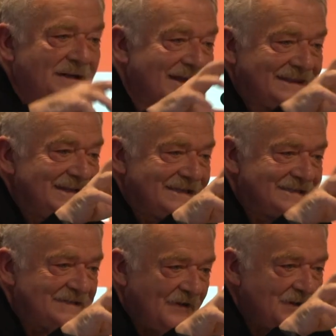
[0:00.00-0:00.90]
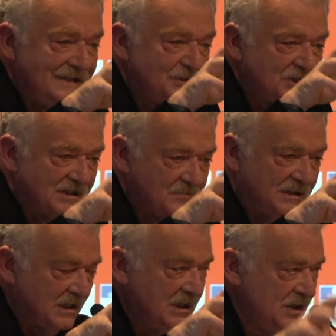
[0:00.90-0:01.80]
but I think this is very
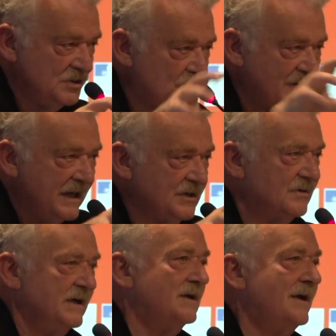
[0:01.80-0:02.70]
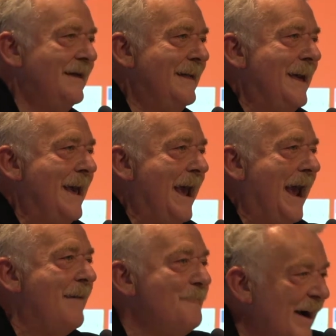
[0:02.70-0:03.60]
legitimate to reiterate.
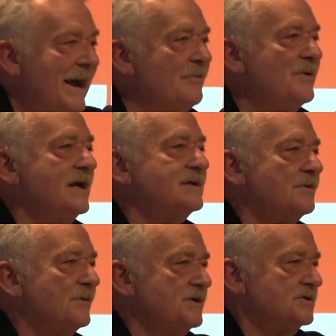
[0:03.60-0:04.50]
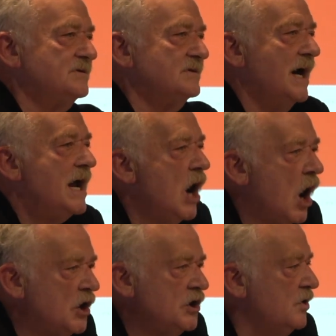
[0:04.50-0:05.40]
And by reiteration, an
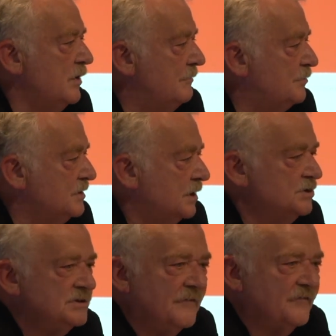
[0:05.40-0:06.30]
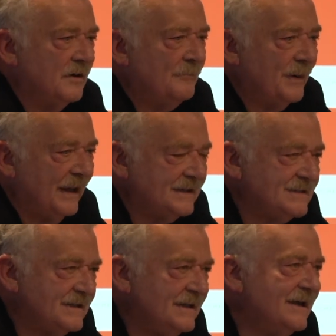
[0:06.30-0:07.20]
ongoing production of
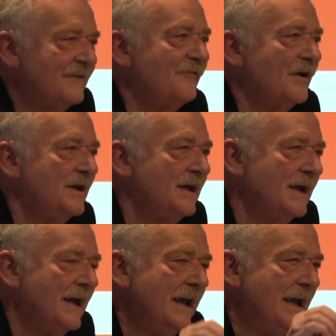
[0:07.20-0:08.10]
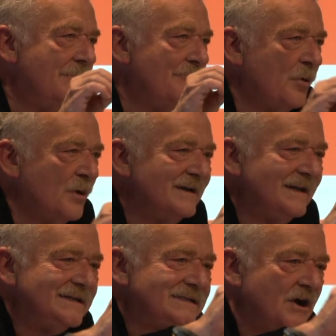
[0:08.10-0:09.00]
complexity that, very
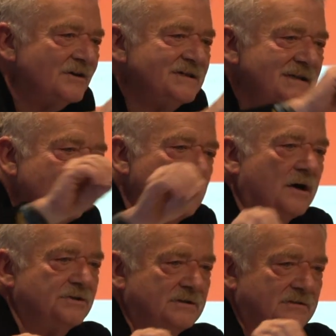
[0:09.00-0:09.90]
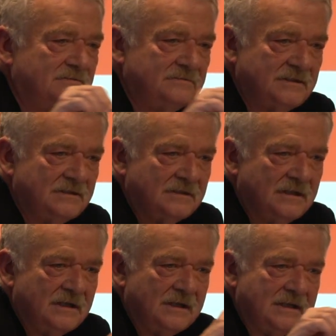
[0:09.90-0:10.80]
importantly, is non-teleological. Yeah?
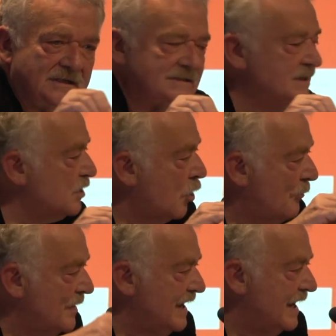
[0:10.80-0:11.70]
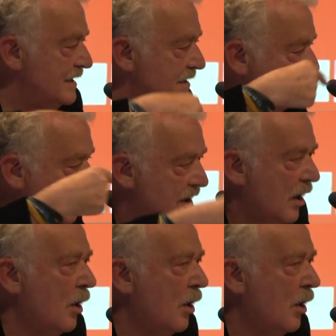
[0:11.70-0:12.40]
This is open-ended. You can